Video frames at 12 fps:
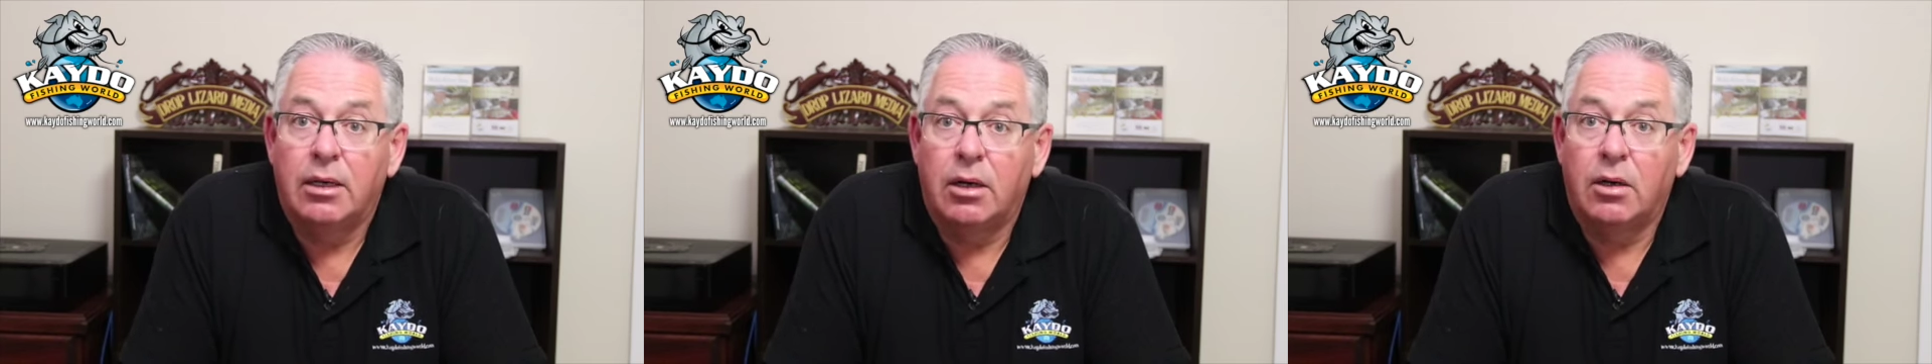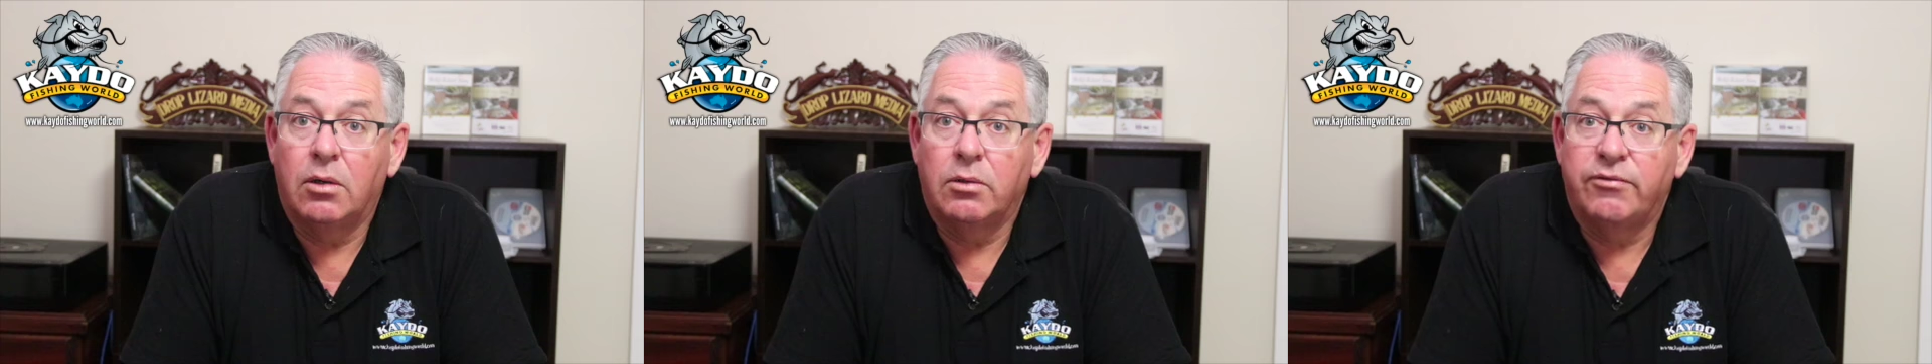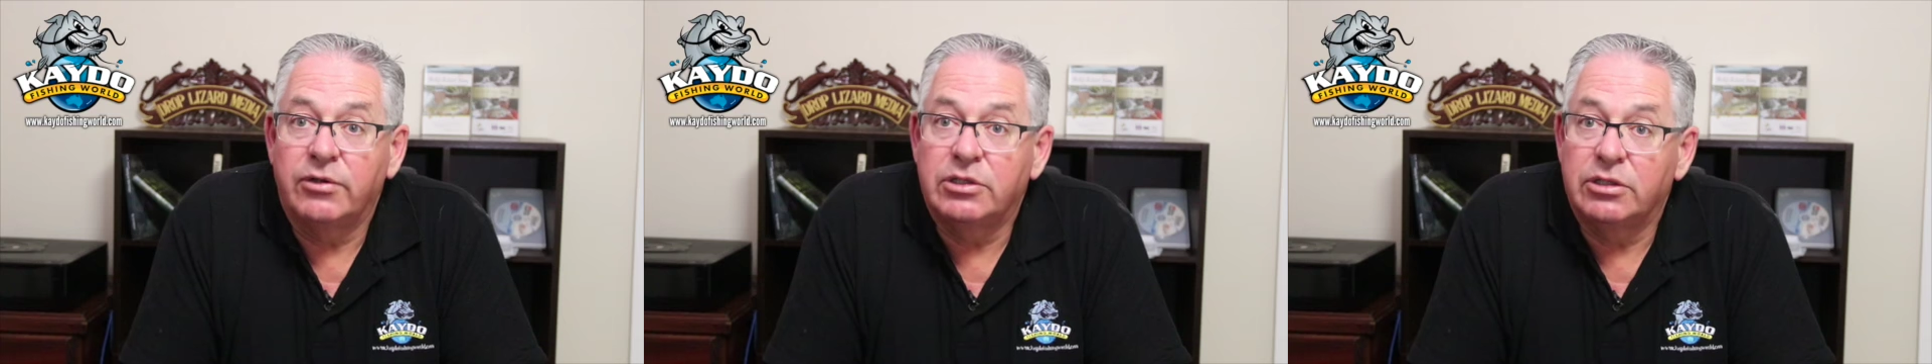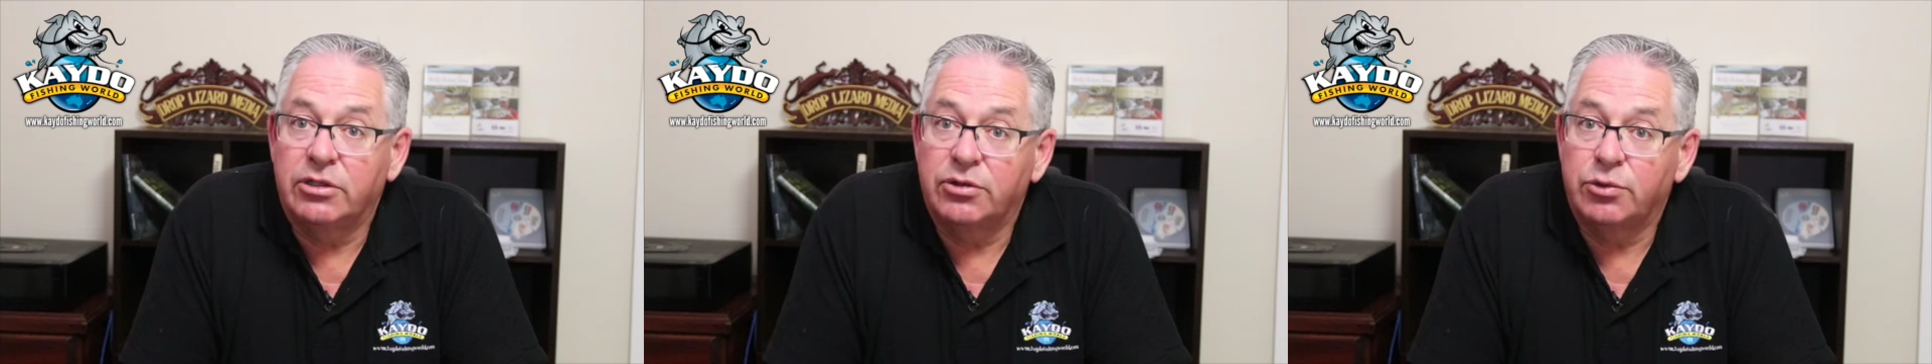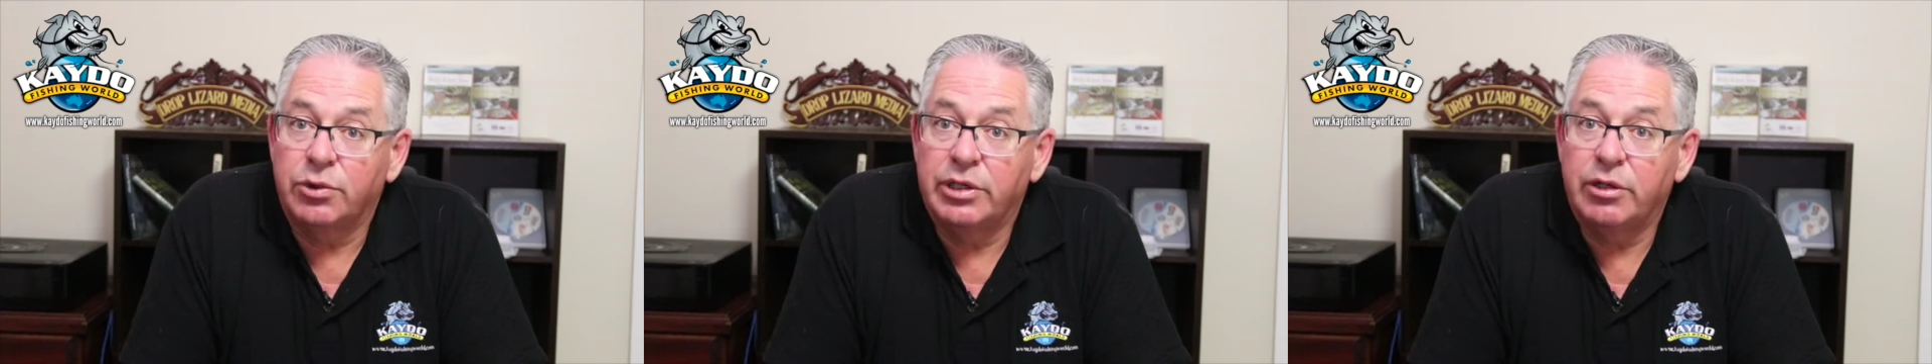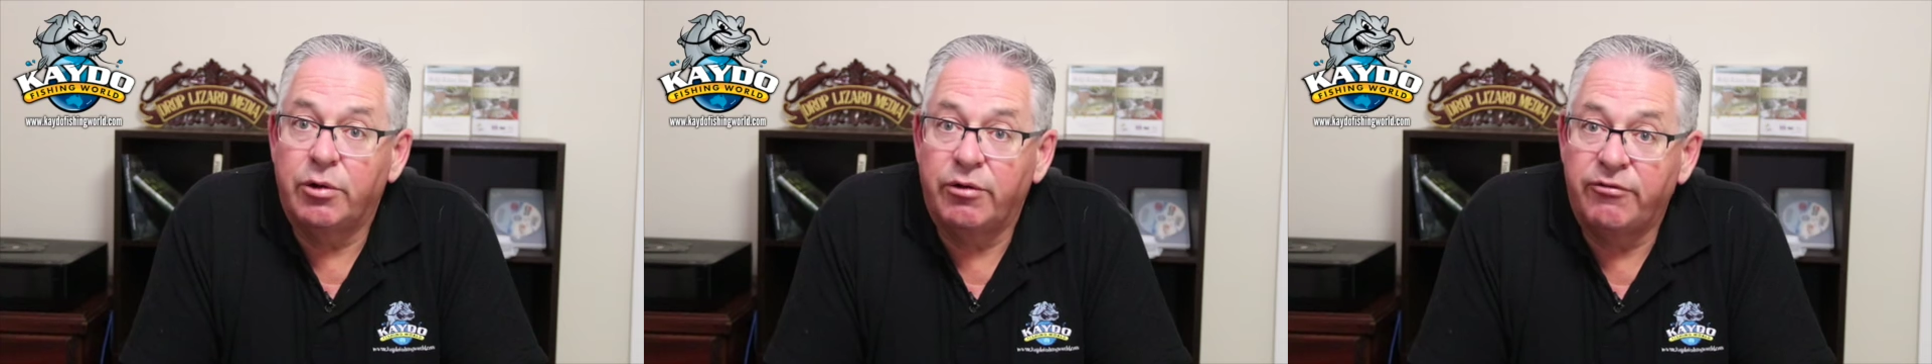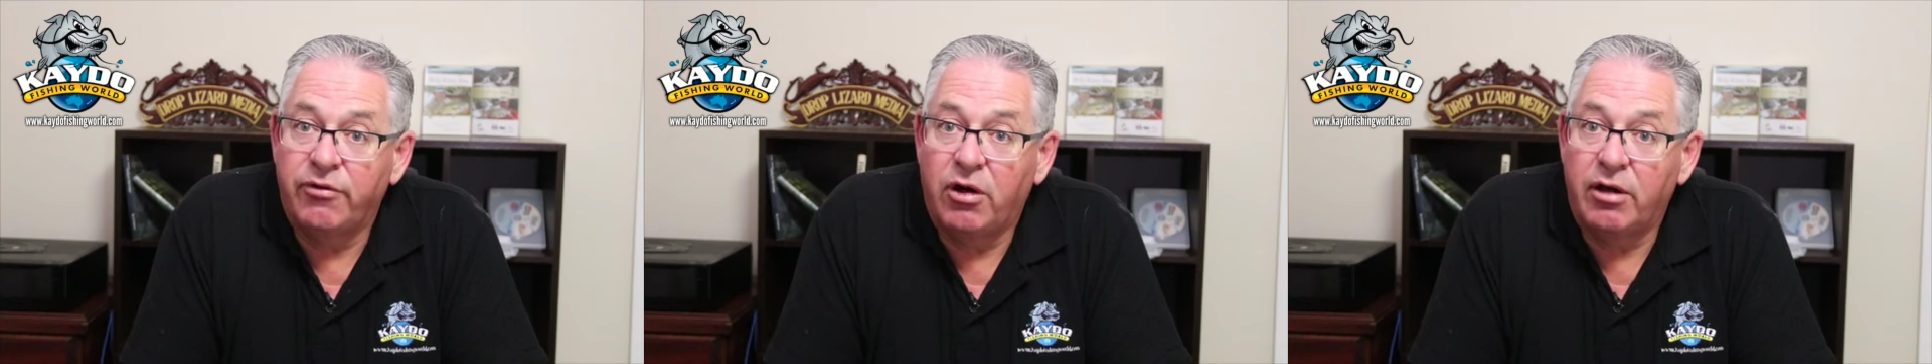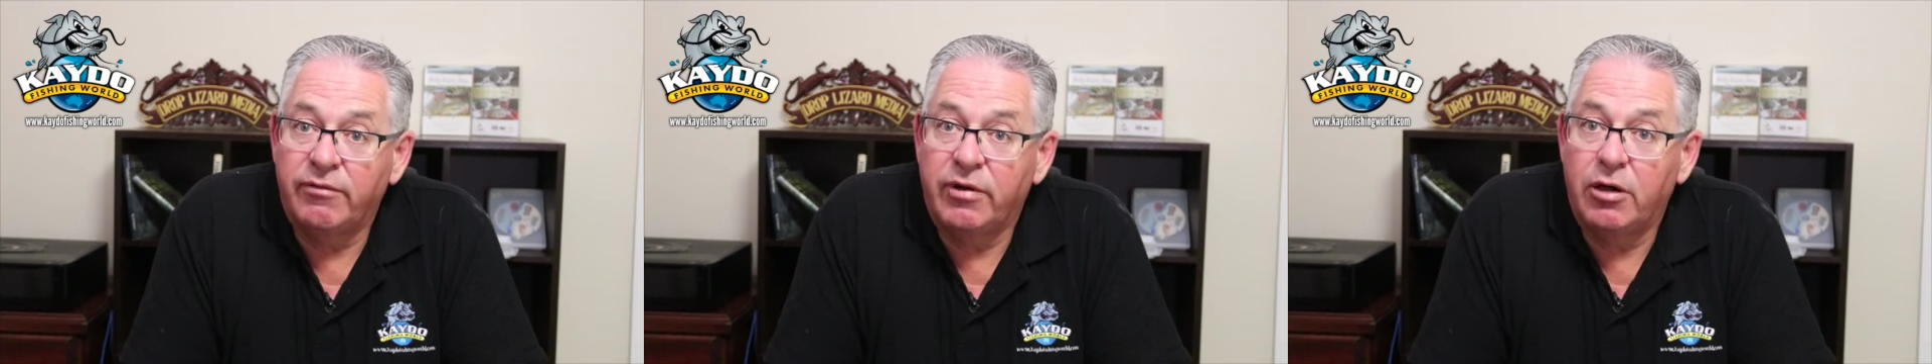I'll fish a 3 or a
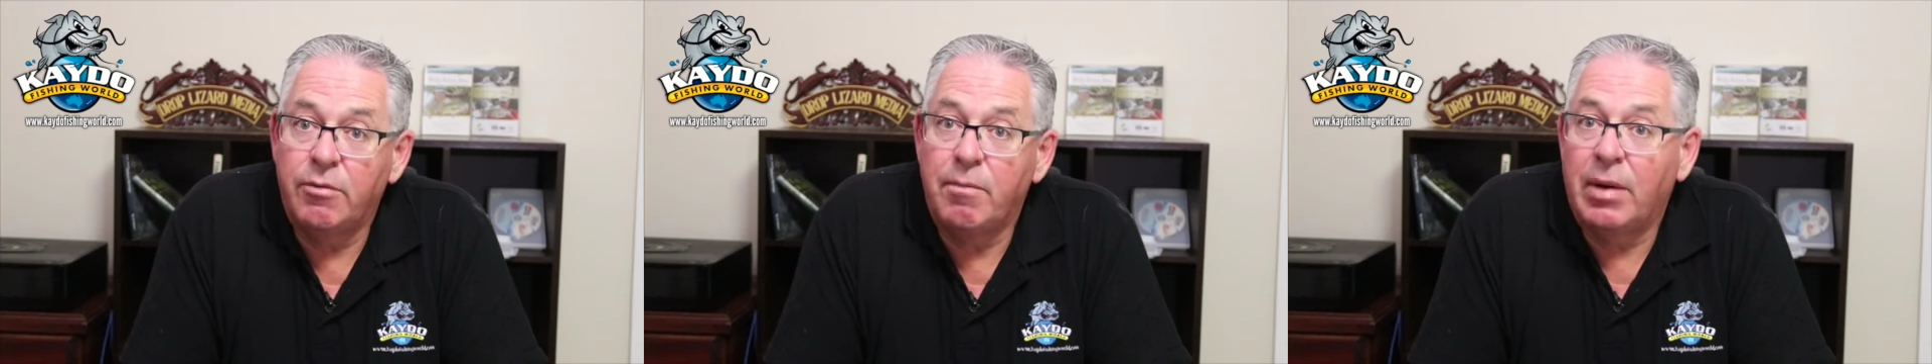5.0